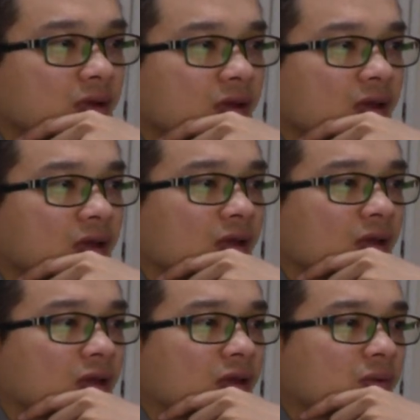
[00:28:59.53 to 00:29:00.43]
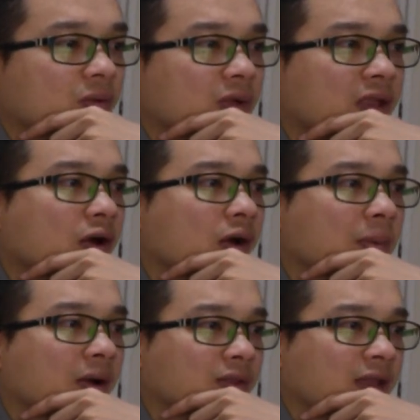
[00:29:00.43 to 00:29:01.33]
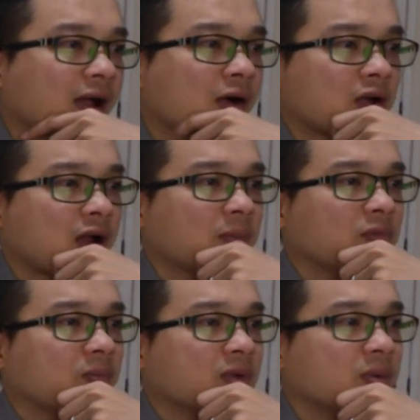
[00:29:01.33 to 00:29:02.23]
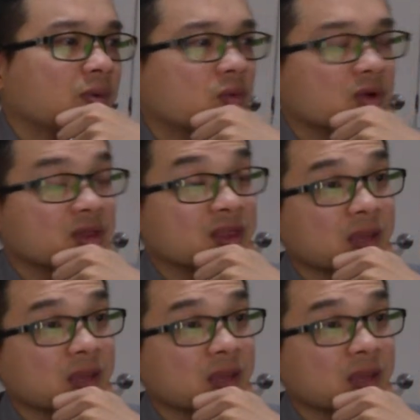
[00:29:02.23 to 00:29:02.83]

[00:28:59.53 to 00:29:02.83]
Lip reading: And we can talk about the outcome for people with neck